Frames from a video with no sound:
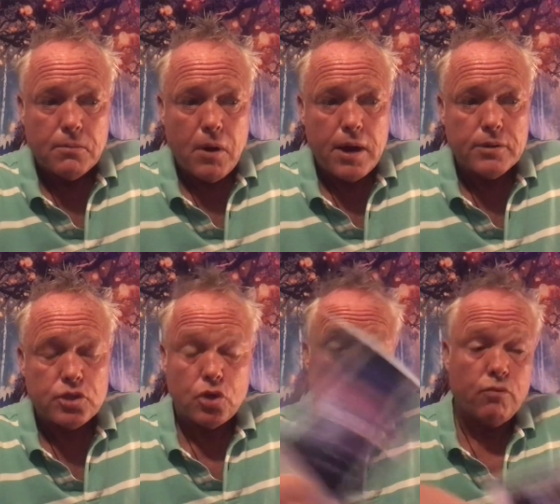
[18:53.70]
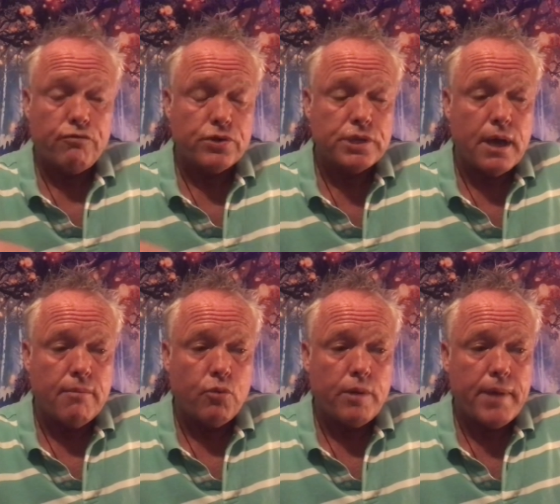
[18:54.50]
Right? So for
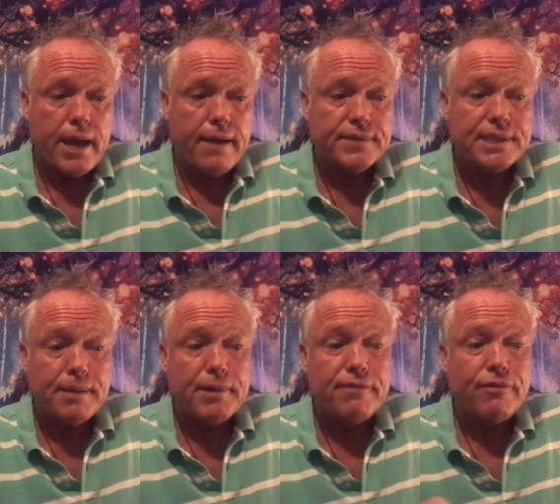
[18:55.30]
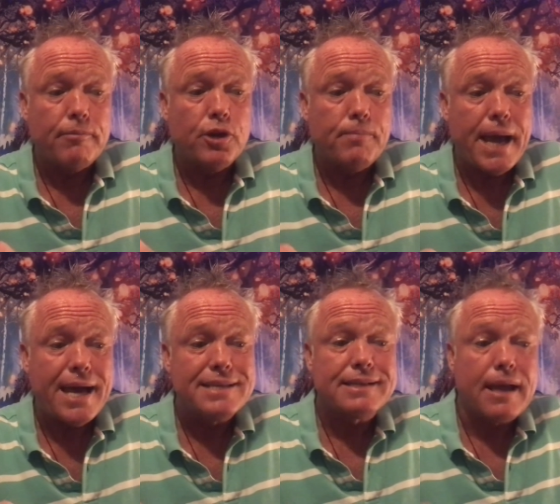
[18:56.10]
some, we may have somebody from your
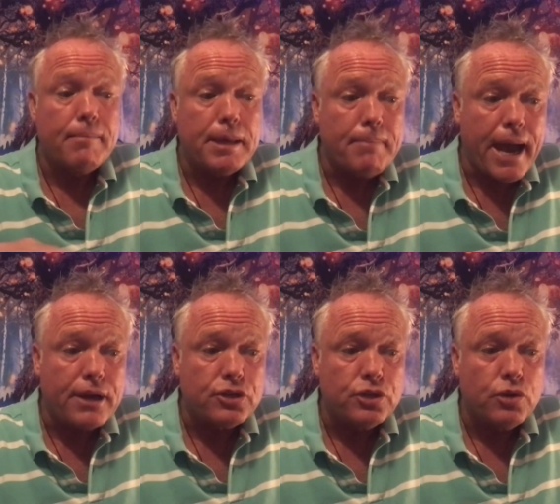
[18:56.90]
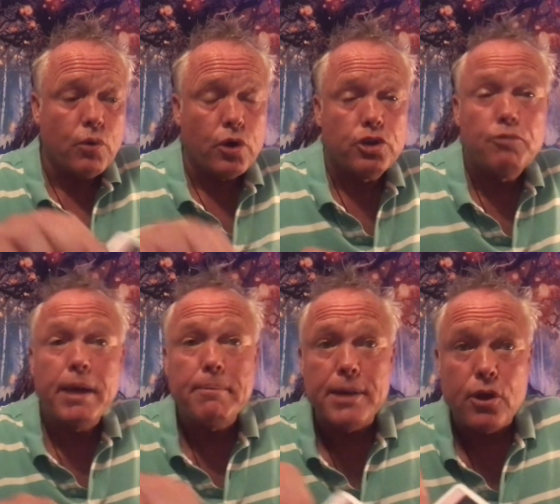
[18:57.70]
past coming back to you, or you
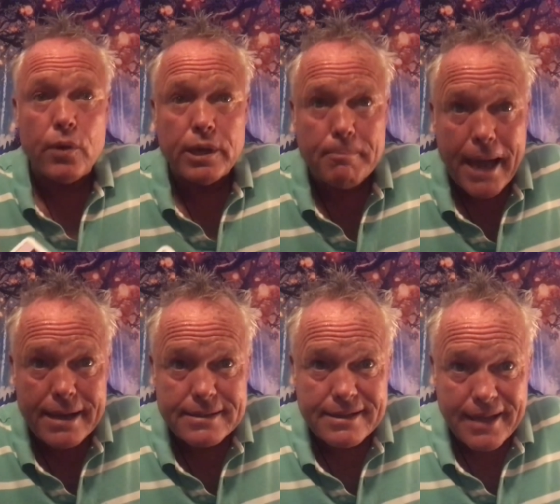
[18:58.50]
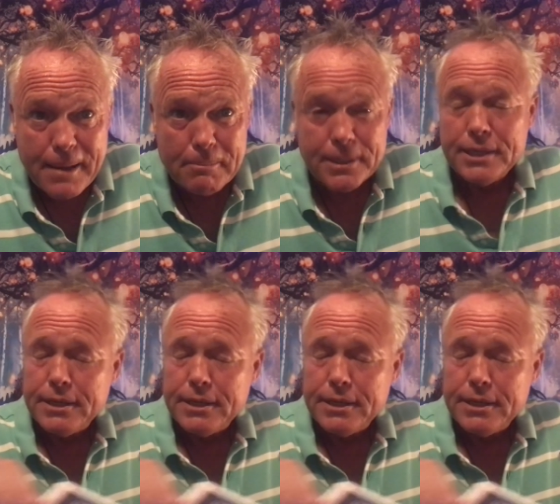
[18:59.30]
may be going back to them.